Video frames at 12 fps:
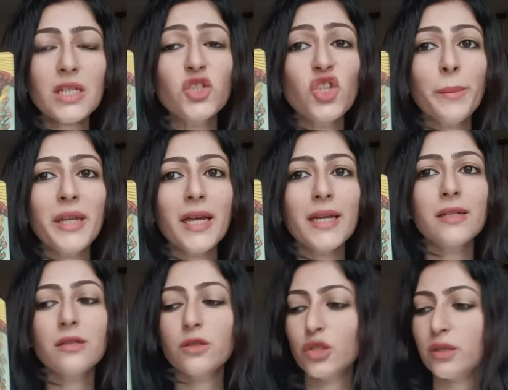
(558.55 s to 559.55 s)
Gemini
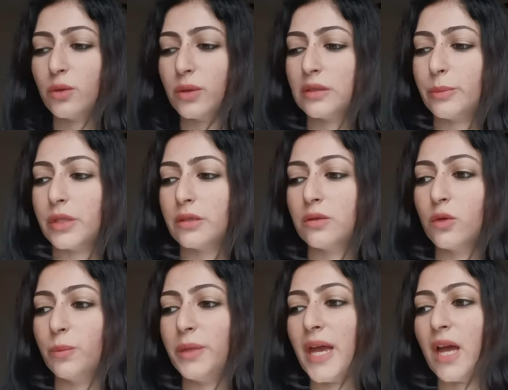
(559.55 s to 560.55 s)
energy. So this person
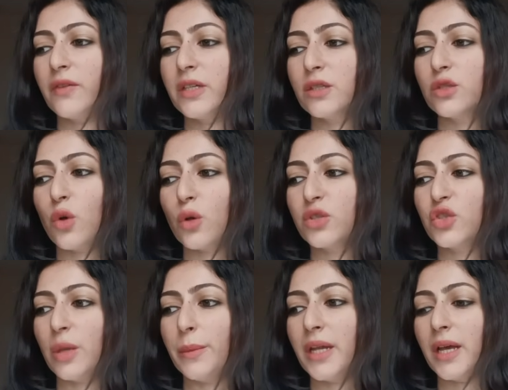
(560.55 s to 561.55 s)
could be having a strong
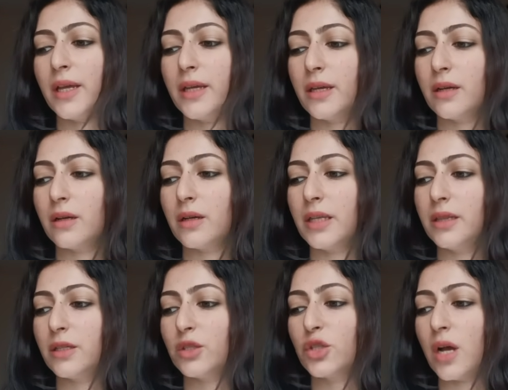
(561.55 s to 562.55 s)
Gemini in
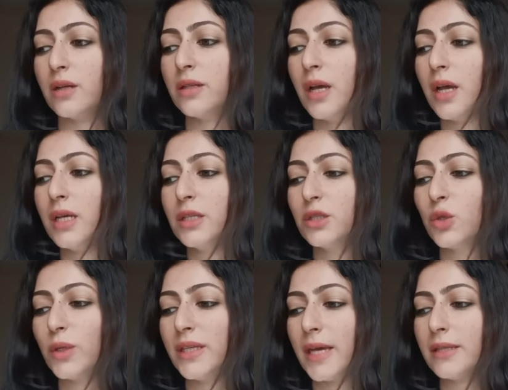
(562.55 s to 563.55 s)
their chart. So
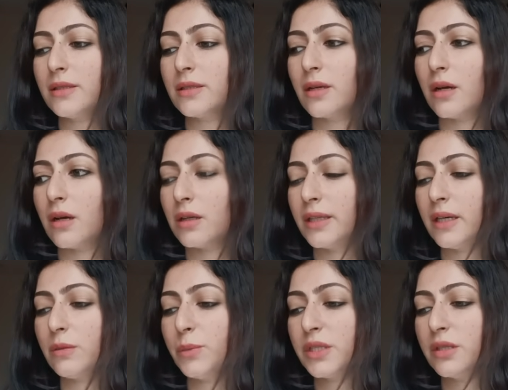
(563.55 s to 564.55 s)
yes, they
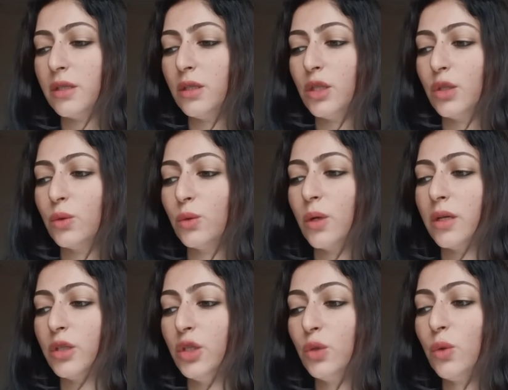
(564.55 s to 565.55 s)
are missing you.
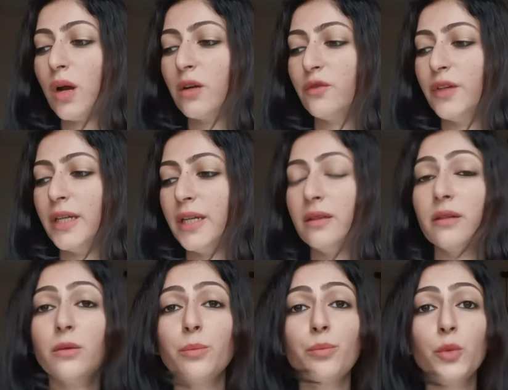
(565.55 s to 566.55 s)
You are feeling
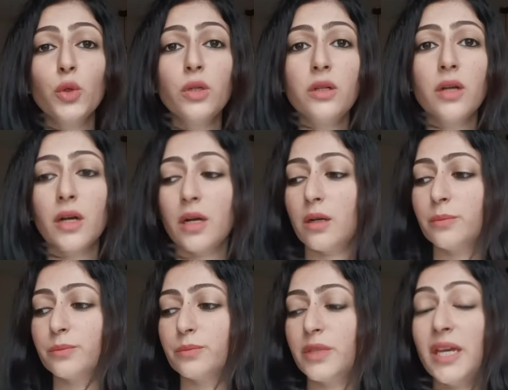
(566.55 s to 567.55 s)
their
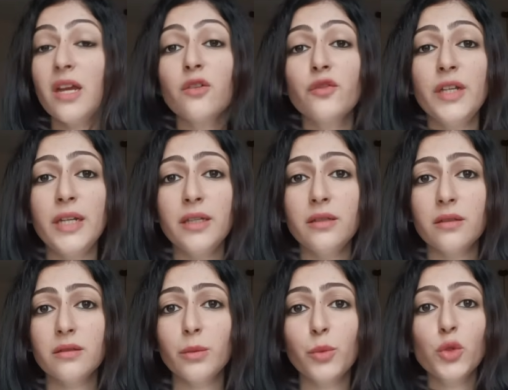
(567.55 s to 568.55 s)
pull. They are feeling
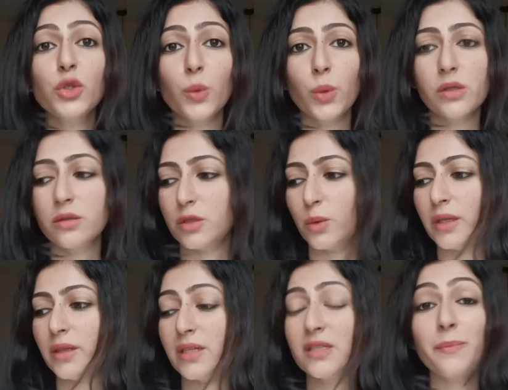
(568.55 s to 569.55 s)
the pull towards you,
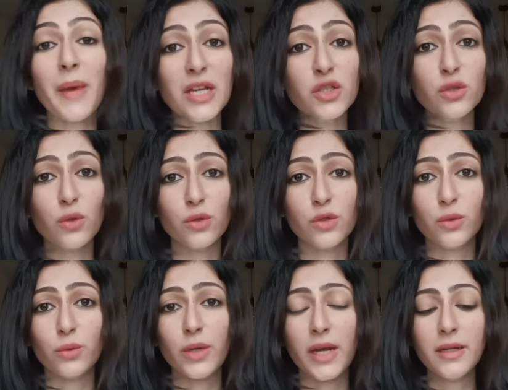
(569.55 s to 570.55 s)
and there is passion
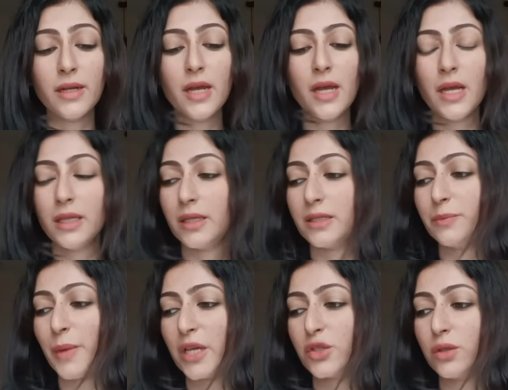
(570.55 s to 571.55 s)
also, right? There is
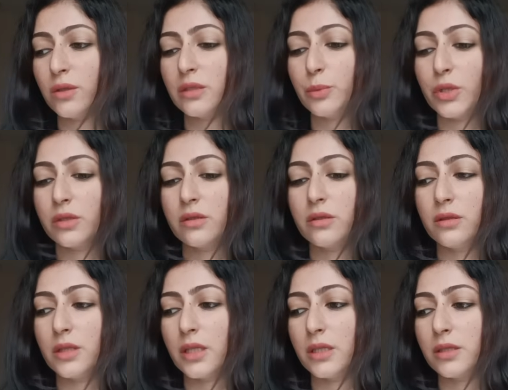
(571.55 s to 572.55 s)
passion. This
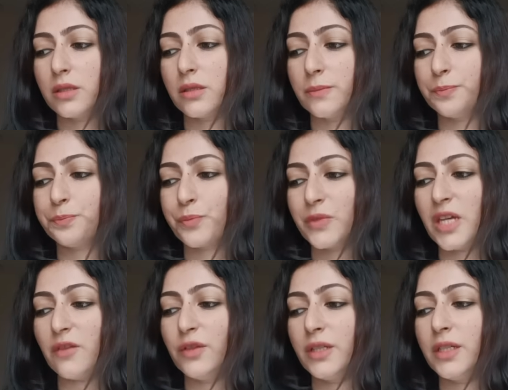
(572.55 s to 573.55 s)
person is
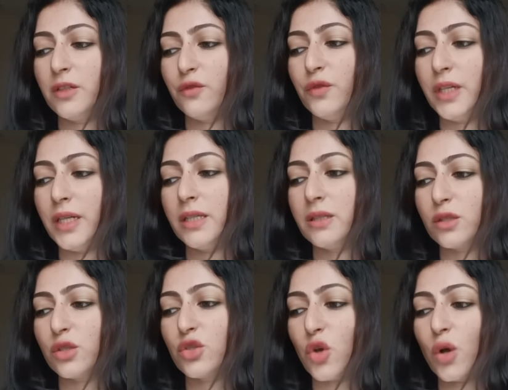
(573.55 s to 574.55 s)
definitely feeling the
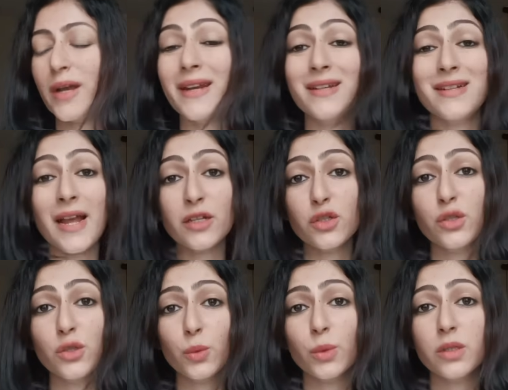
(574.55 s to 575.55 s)
strong
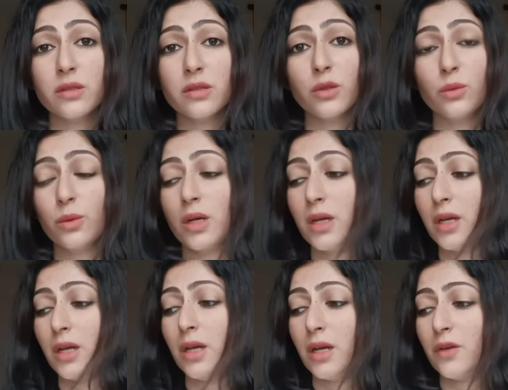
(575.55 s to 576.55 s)
attraction towards you.
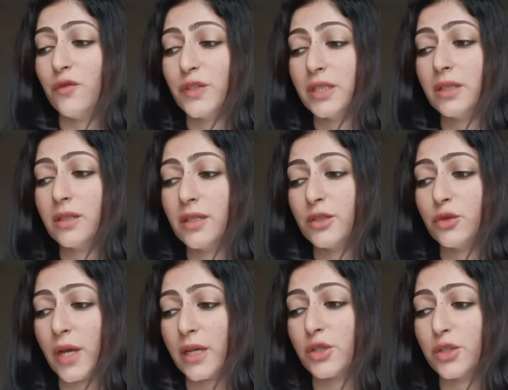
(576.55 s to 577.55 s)
Physical
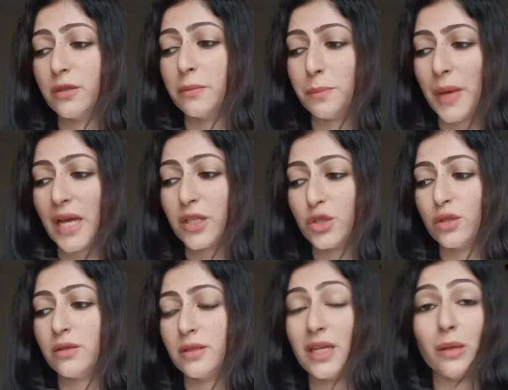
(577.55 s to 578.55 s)
attraction,
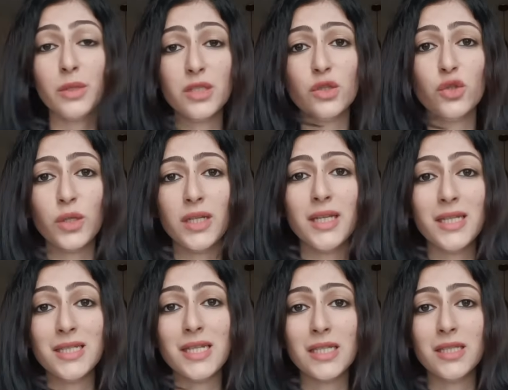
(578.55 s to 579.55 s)
passion, chemistry,
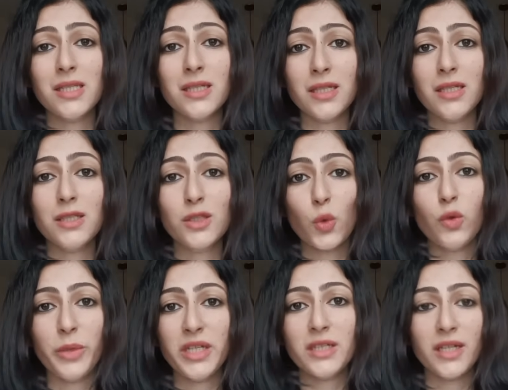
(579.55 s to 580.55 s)
intensity,
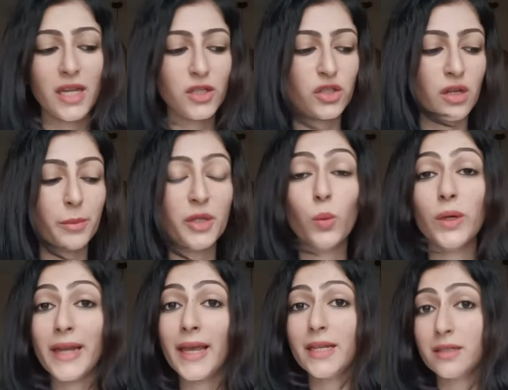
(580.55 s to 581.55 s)
soulmate connection. I mean,
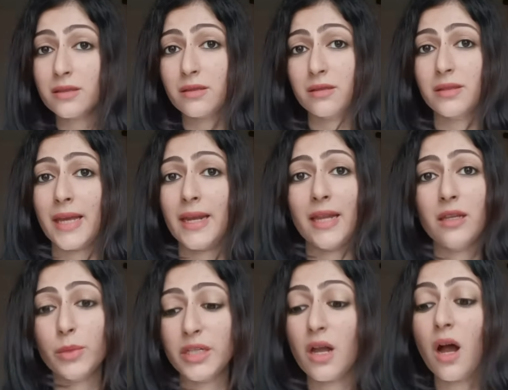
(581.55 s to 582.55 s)
what else can
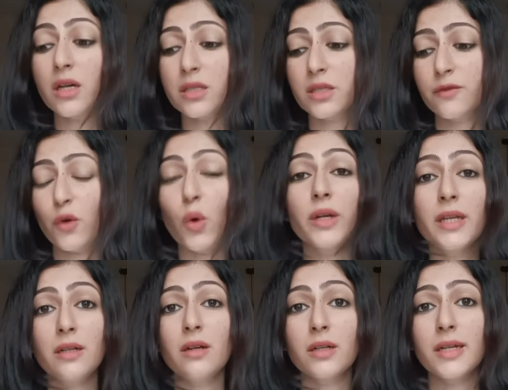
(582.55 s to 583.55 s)
anybody ask for
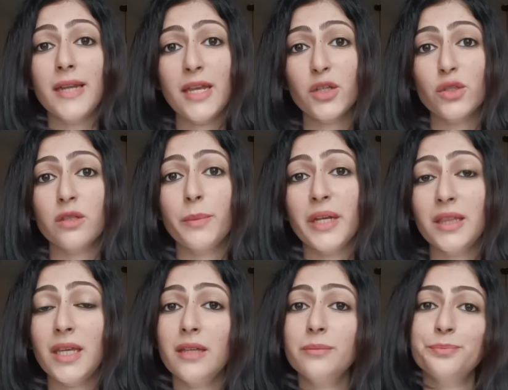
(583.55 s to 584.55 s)
in a connection? But
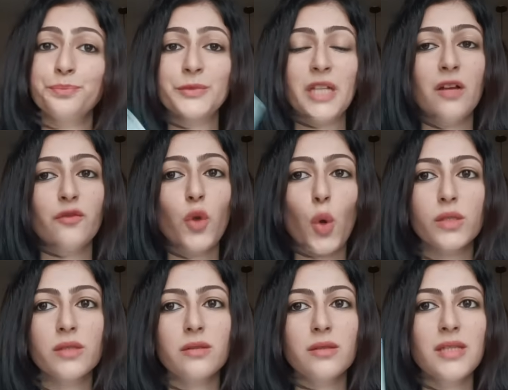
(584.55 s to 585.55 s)
then, of
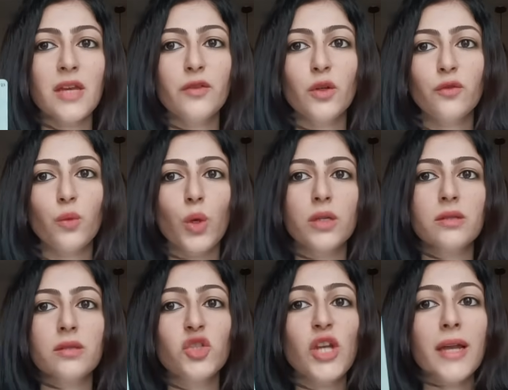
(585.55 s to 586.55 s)
course, the Seven of
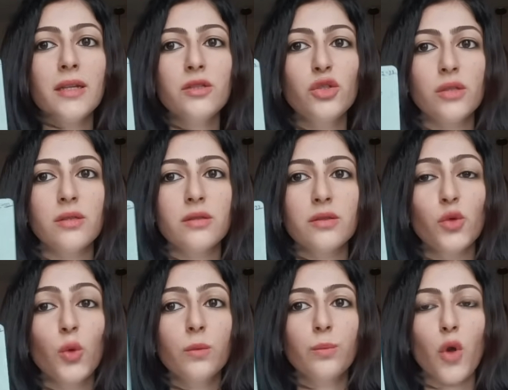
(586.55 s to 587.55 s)
Wands, challenges,
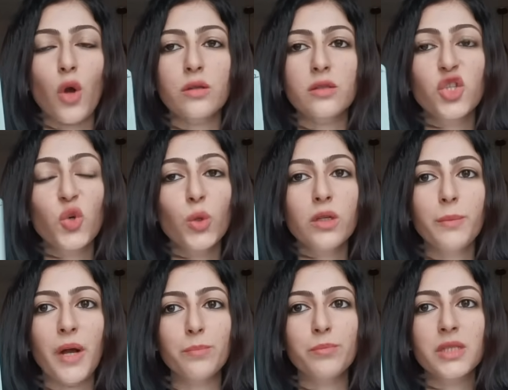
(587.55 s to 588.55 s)
roadblocks, road
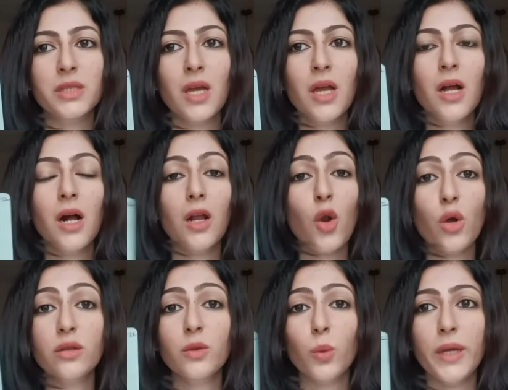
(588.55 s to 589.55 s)
bumps
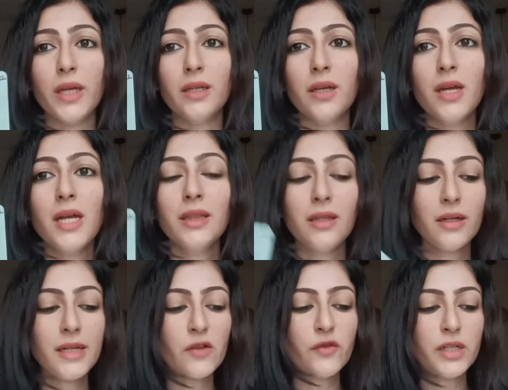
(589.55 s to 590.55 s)
along the way. There
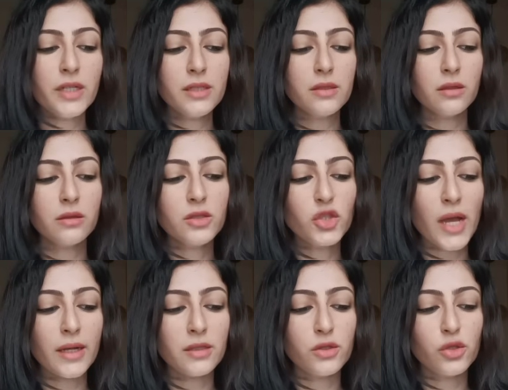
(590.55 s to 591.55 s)
are definitely certain
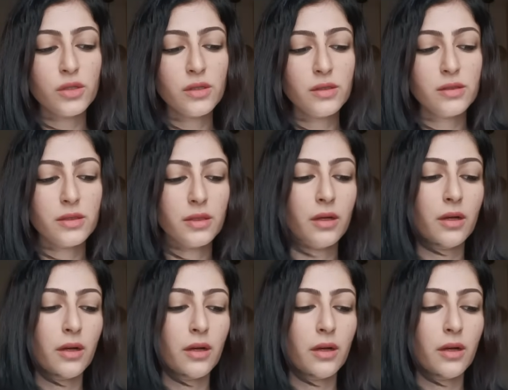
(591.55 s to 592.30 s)
challenges.